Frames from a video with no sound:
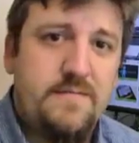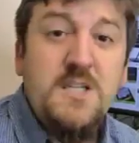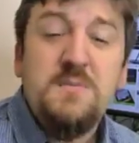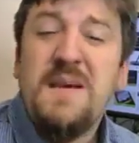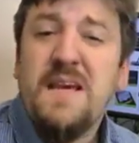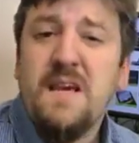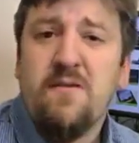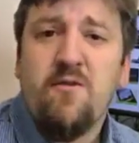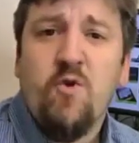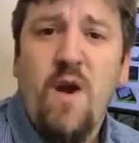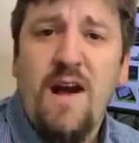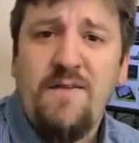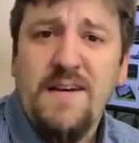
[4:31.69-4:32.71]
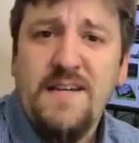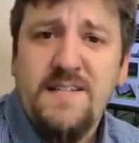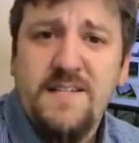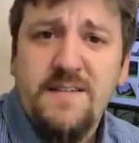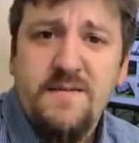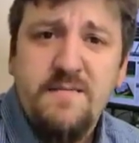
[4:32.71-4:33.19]
Speaking of
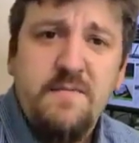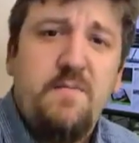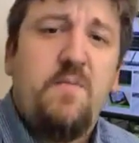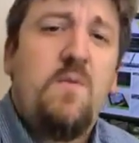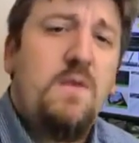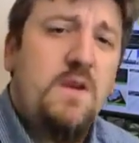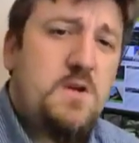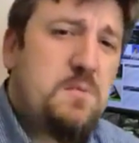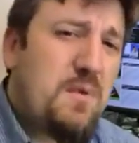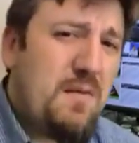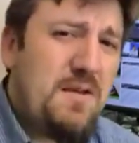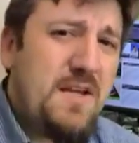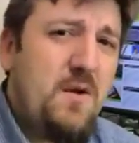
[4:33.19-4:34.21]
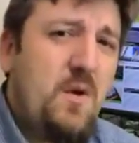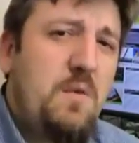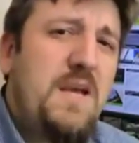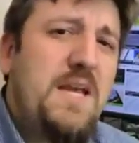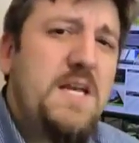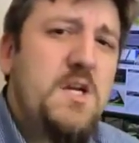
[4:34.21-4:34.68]
graphics, there's probably going
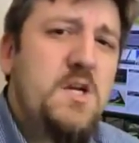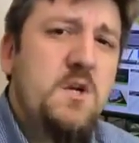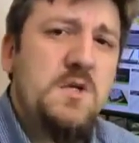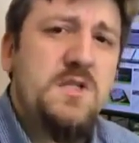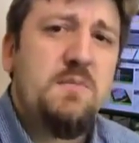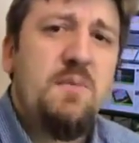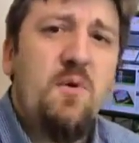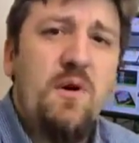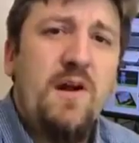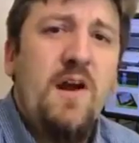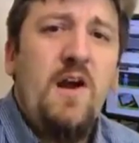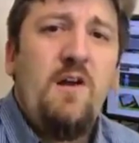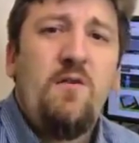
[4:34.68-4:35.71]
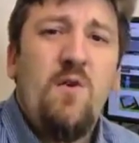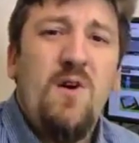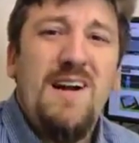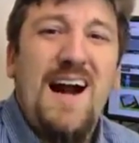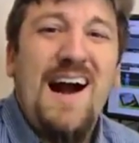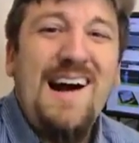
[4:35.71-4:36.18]
to be additional support
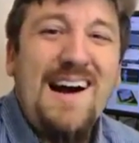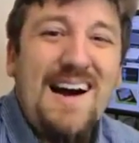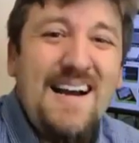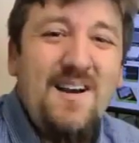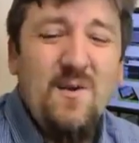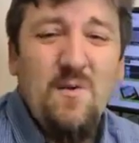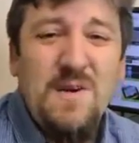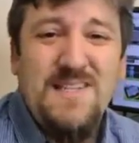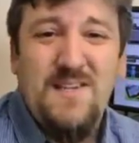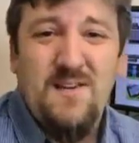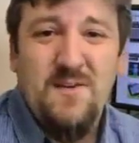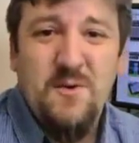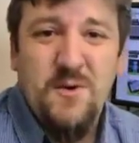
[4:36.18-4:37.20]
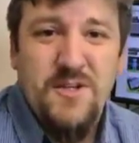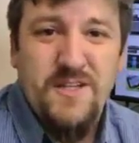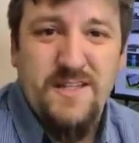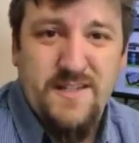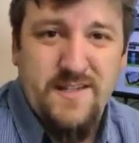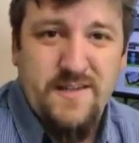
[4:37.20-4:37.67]
for higher
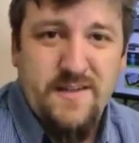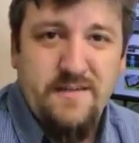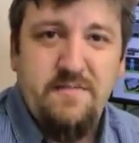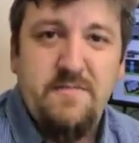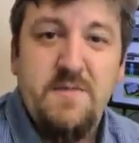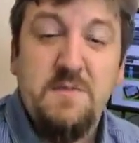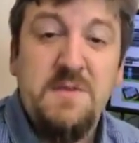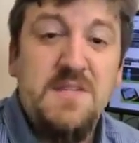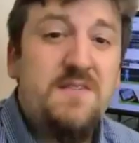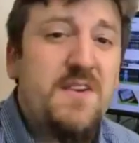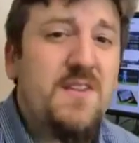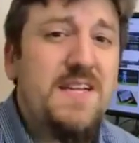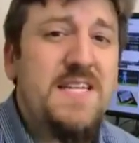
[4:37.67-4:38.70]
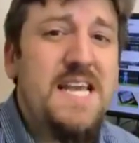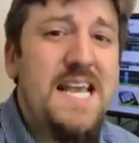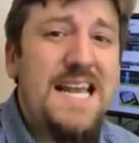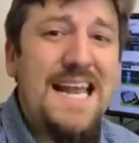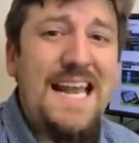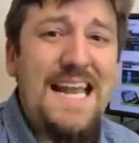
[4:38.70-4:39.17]
resolutions, specifically
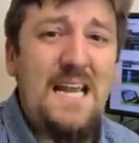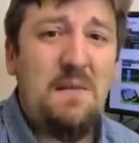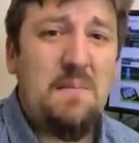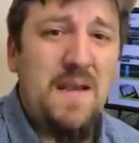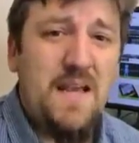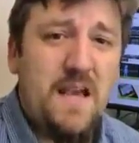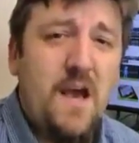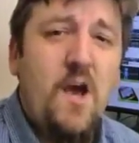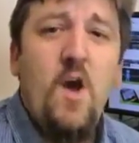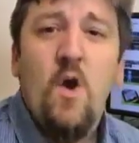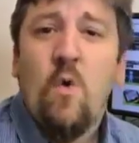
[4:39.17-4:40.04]
1080p.